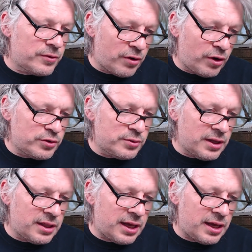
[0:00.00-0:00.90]
Crows, we've
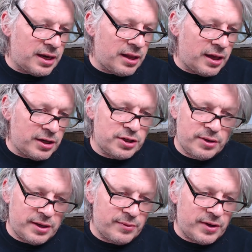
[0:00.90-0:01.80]
done that. Line of
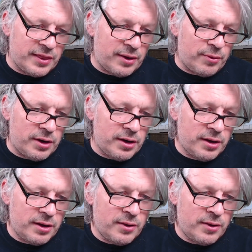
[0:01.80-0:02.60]
Duty, we've done that one.